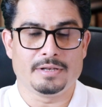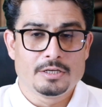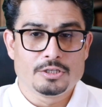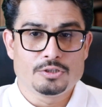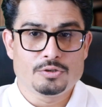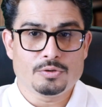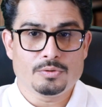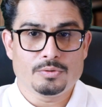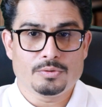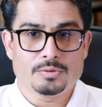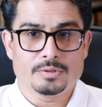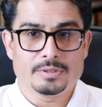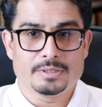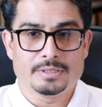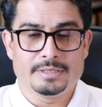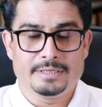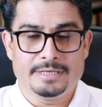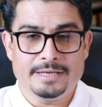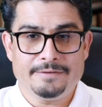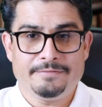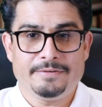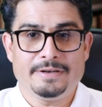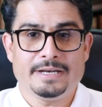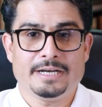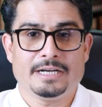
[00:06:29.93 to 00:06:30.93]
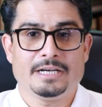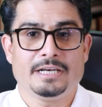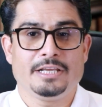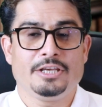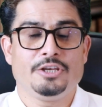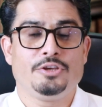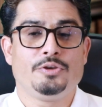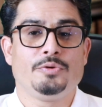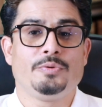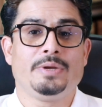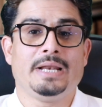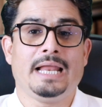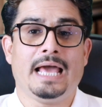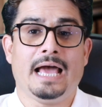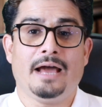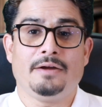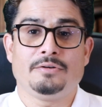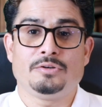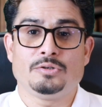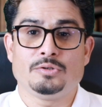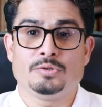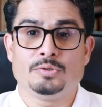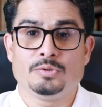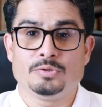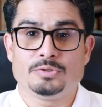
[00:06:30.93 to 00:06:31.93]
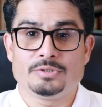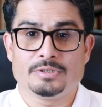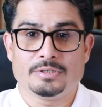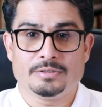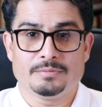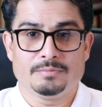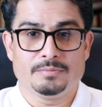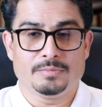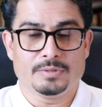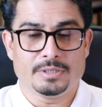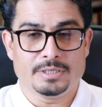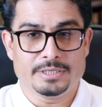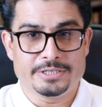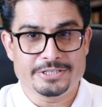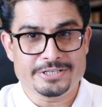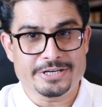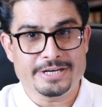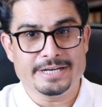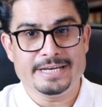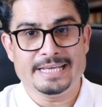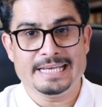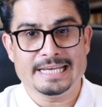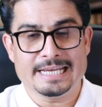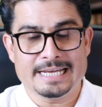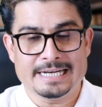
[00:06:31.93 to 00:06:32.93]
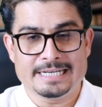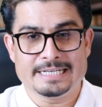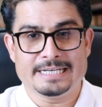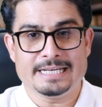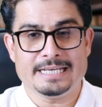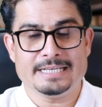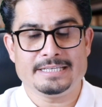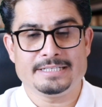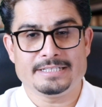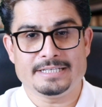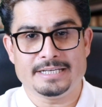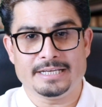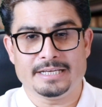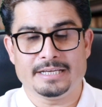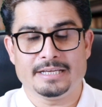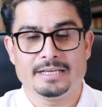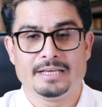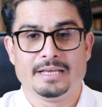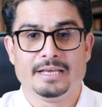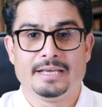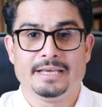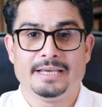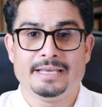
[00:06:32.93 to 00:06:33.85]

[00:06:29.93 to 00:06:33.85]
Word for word: So definitely you will have to do some uh, training and testing.